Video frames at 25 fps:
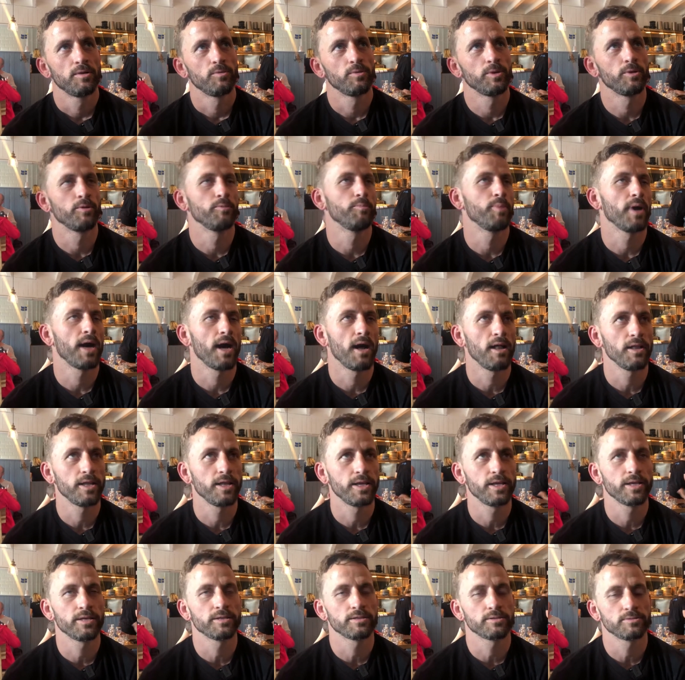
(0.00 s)
we were in Bali
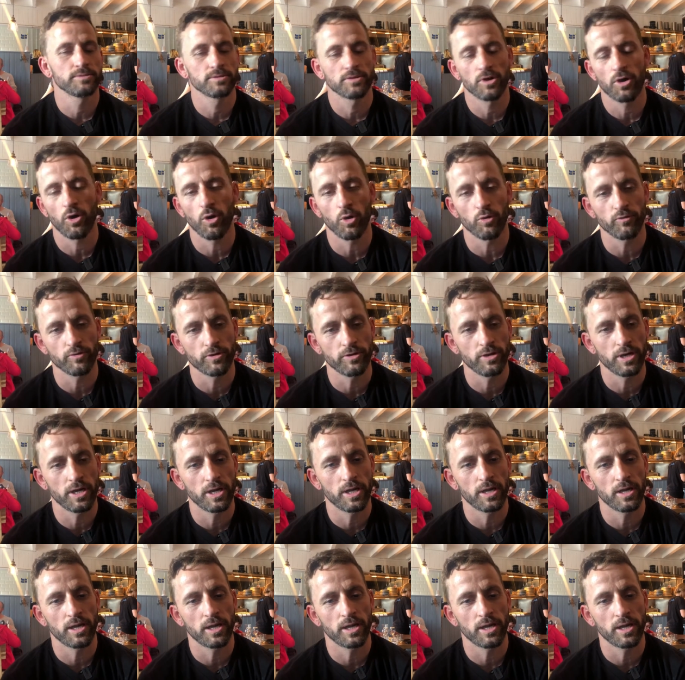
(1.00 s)
and all over.